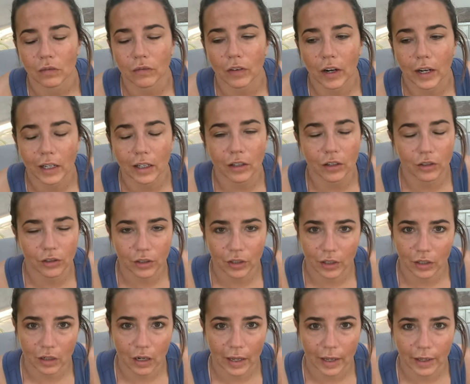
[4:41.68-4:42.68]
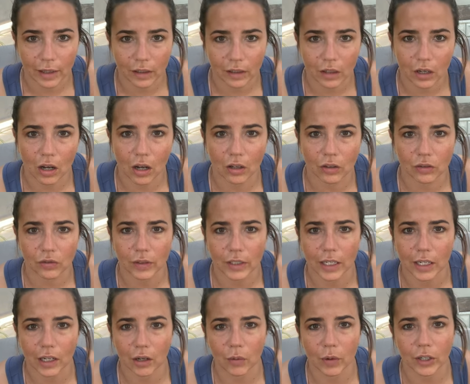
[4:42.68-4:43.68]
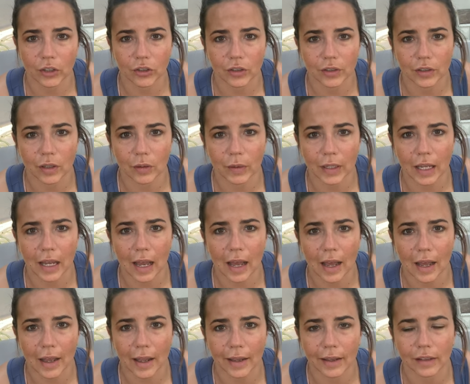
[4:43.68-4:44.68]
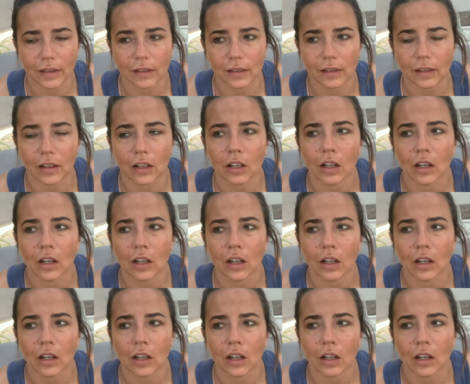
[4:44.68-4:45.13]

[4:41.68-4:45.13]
very good at like answering any questions that we had.